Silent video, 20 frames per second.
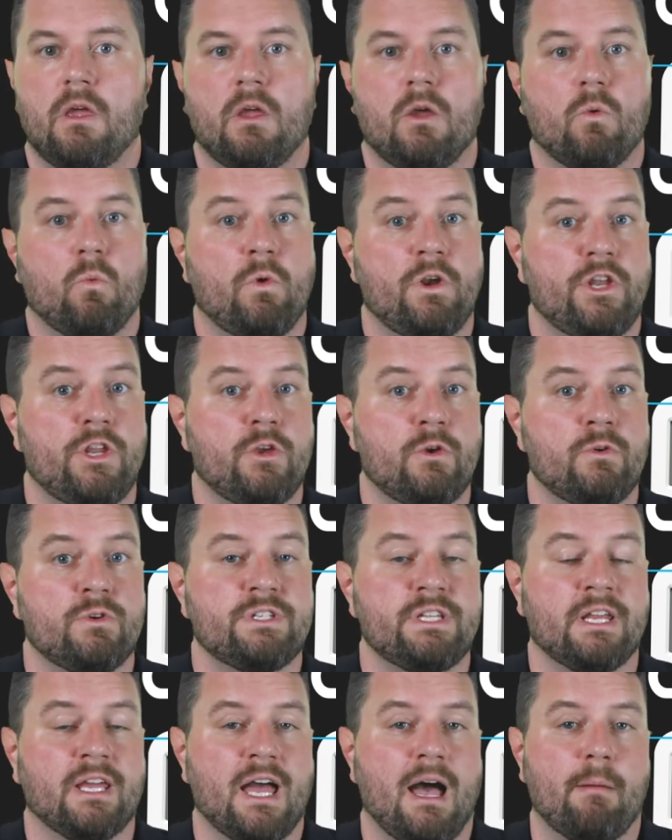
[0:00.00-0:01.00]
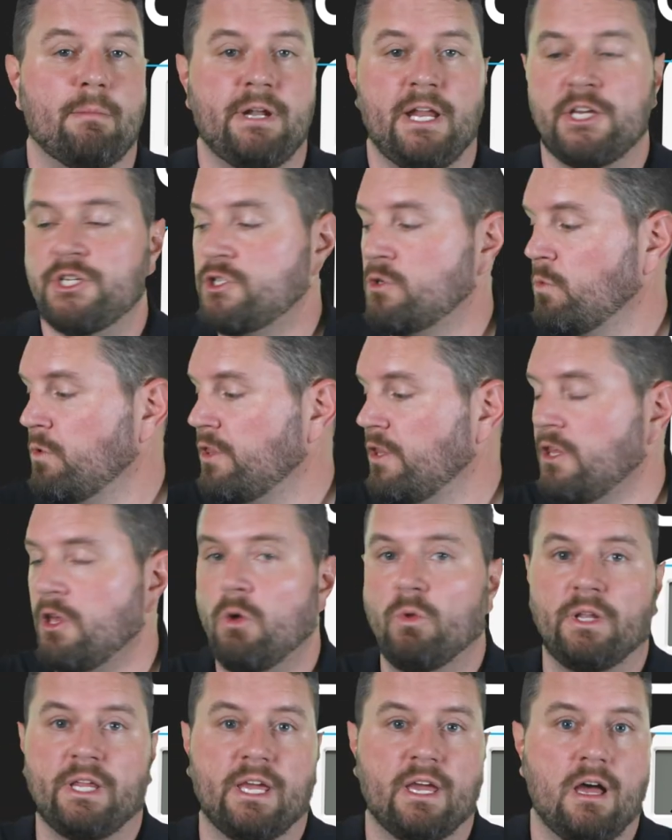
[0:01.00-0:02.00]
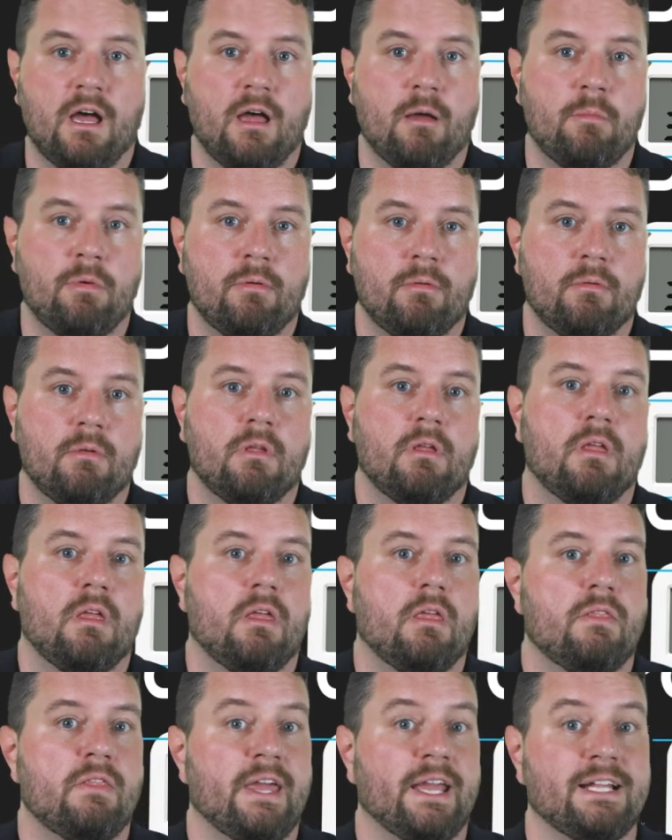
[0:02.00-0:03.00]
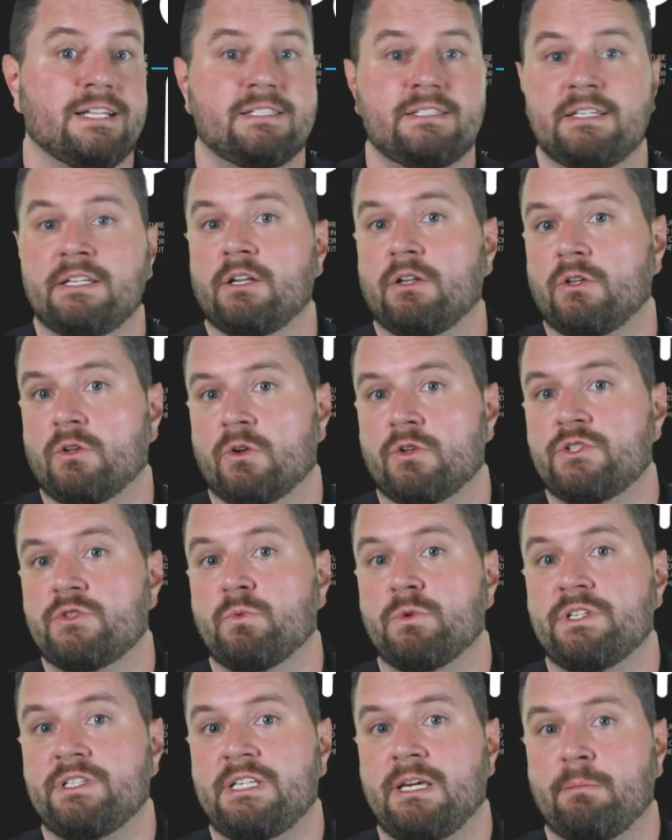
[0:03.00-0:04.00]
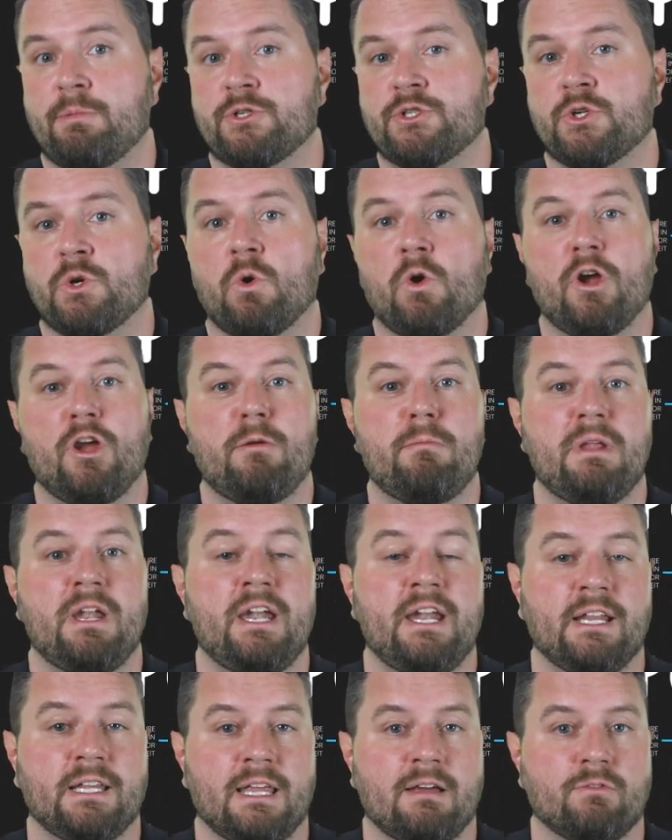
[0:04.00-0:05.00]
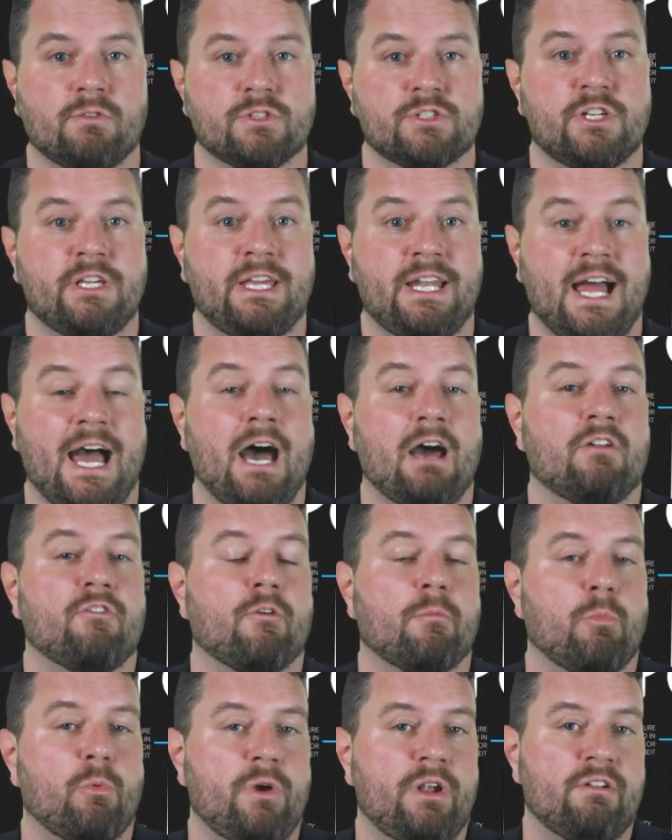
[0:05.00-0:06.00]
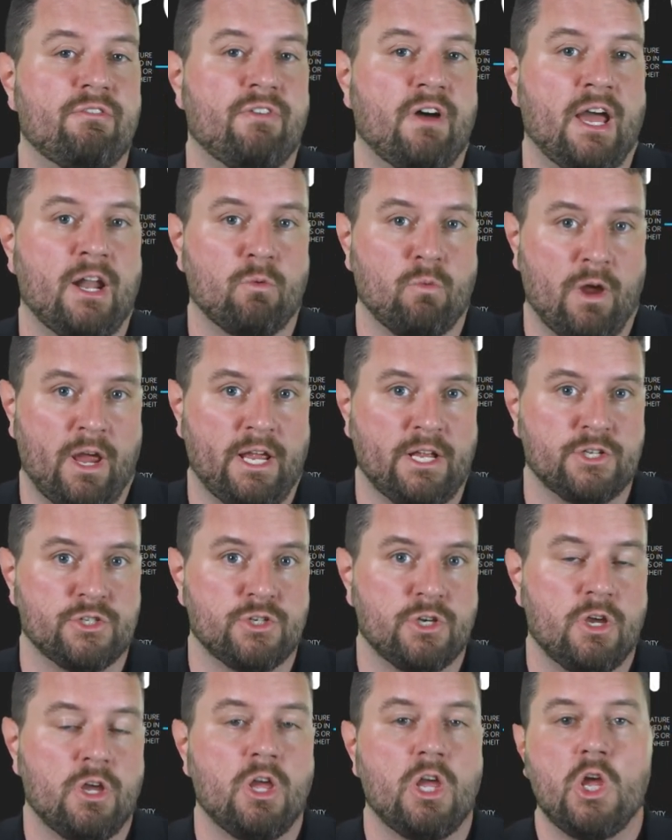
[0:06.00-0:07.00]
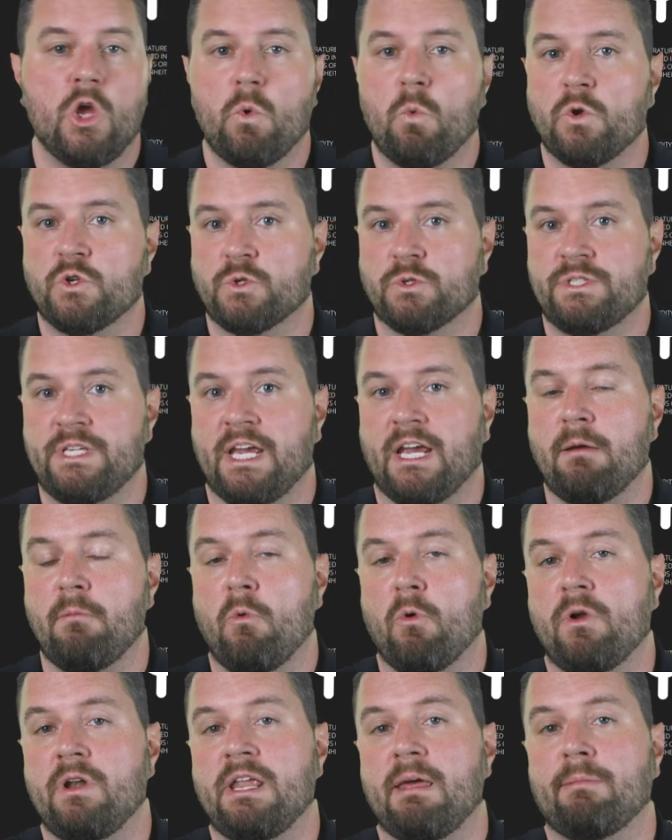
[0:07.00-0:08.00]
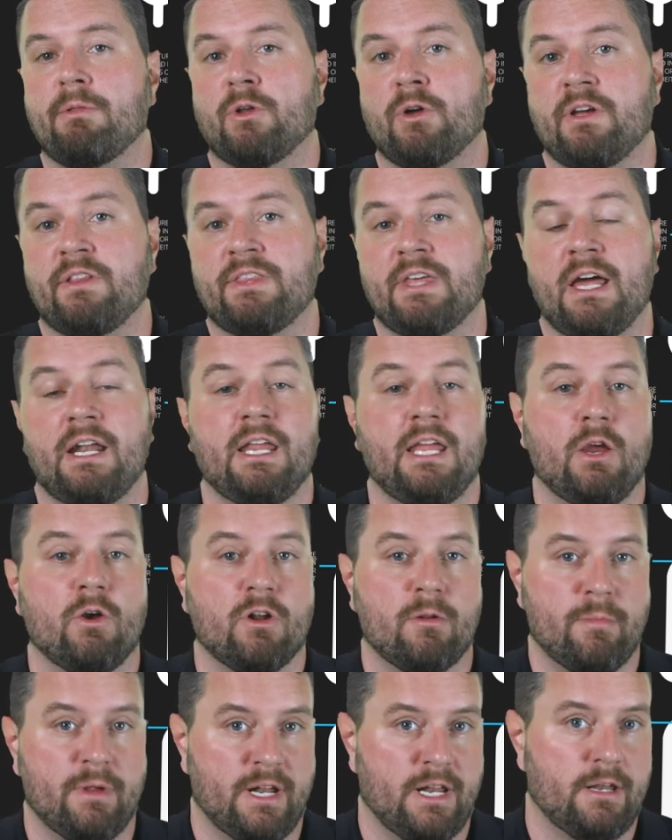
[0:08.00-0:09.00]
When used in combination with a YoLink hub, they can send alerts when temperature or humidity levels get out of a predefined range, which we'll take a more in-depth look at that here in a minute.